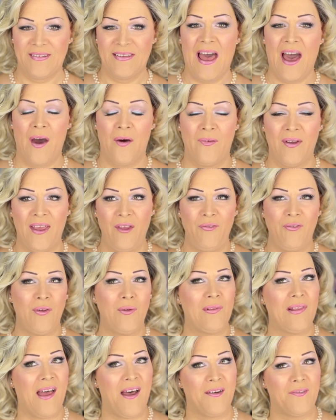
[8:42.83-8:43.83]
Now, if you
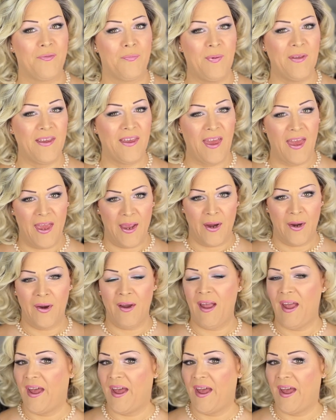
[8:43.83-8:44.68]
love big hair